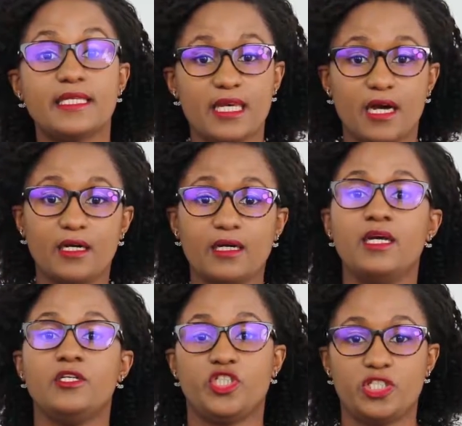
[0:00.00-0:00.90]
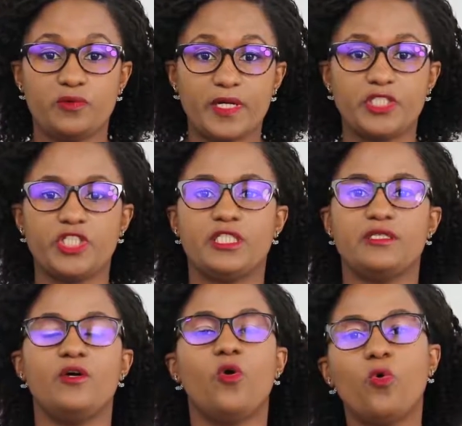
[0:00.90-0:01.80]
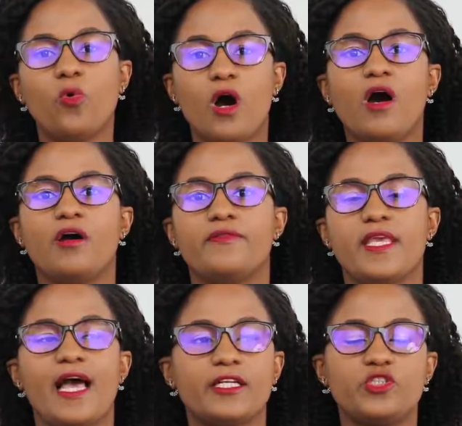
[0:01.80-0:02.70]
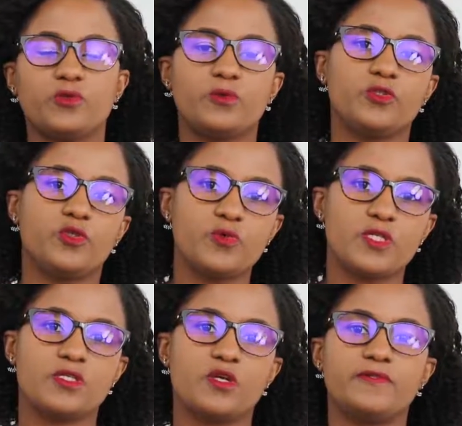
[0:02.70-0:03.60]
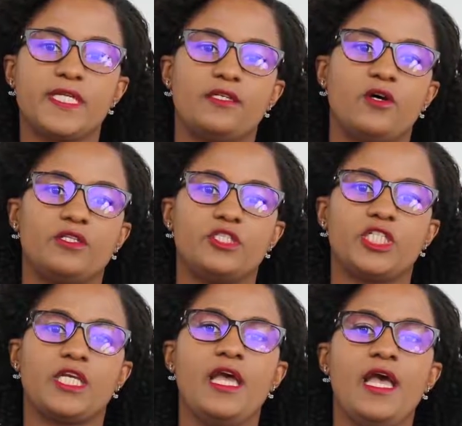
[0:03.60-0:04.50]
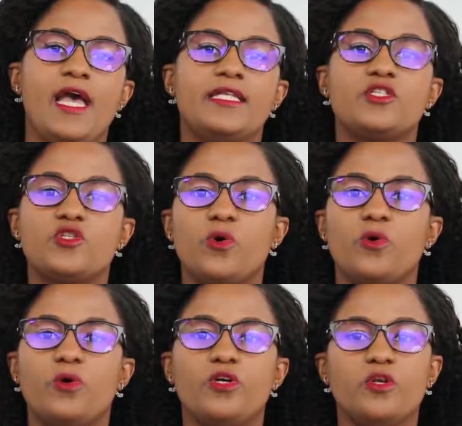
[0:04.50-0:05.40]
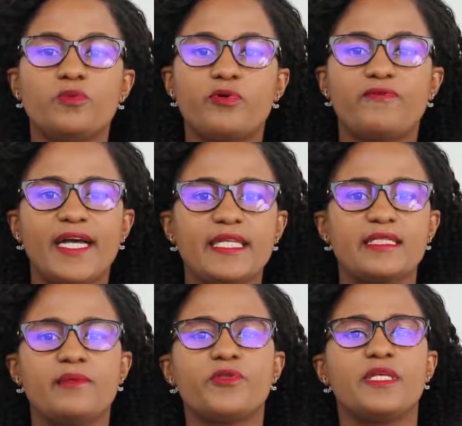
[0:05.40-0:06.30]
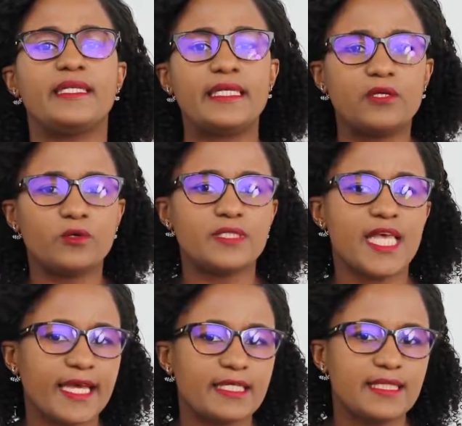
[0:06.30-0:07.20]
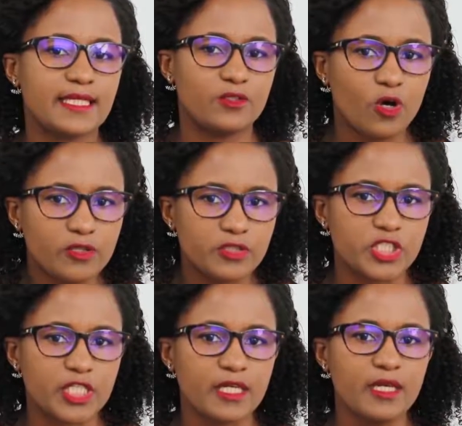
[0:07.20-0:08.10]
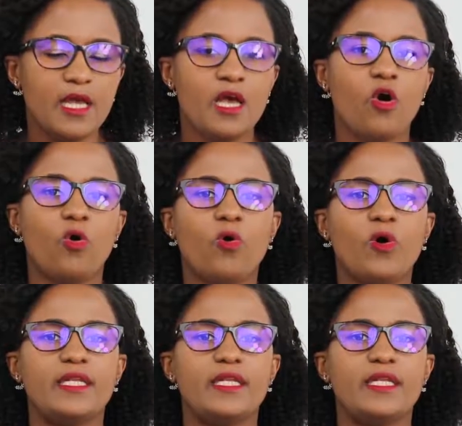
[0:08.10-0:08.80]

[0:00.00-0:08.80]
the young generation who are the actual users of technology. And so not providing them with a legal technology or a